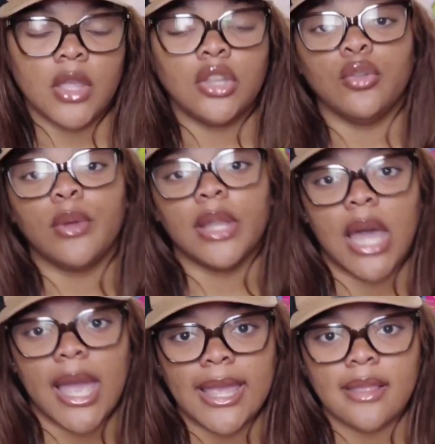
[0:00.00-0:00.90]
new
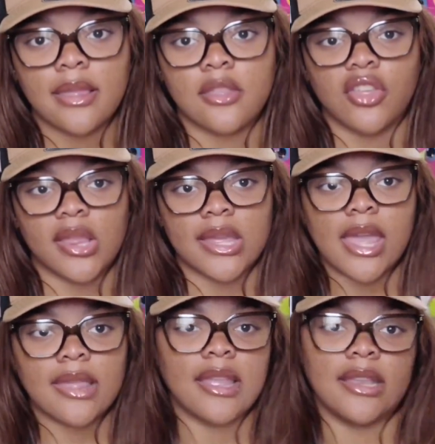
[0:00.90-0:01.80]
clients, just in
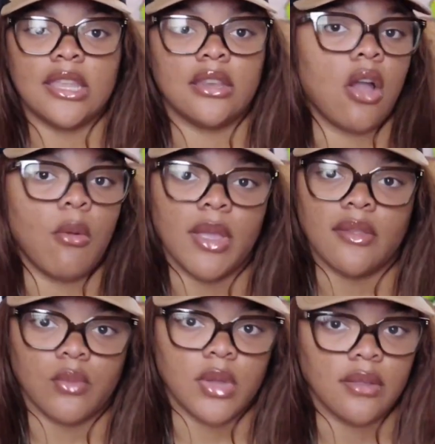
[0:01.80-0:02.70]
case they didn't
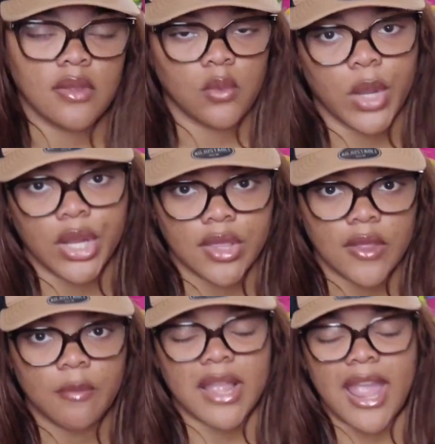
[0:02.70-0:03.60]
always want square
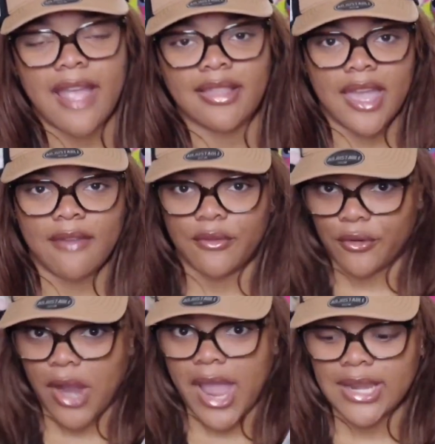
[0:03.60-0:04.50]
tips. I had to have a
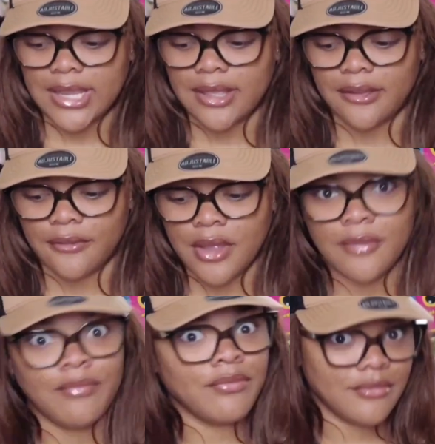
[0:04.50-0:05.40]
variety of
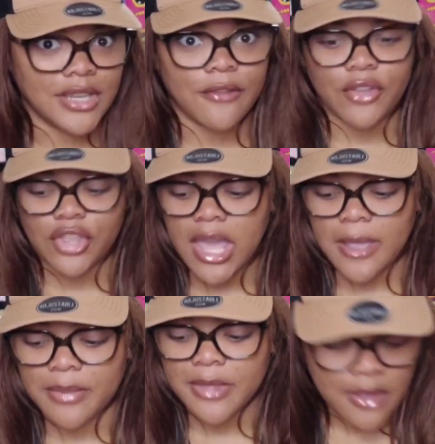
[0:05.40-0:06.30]
different shapes.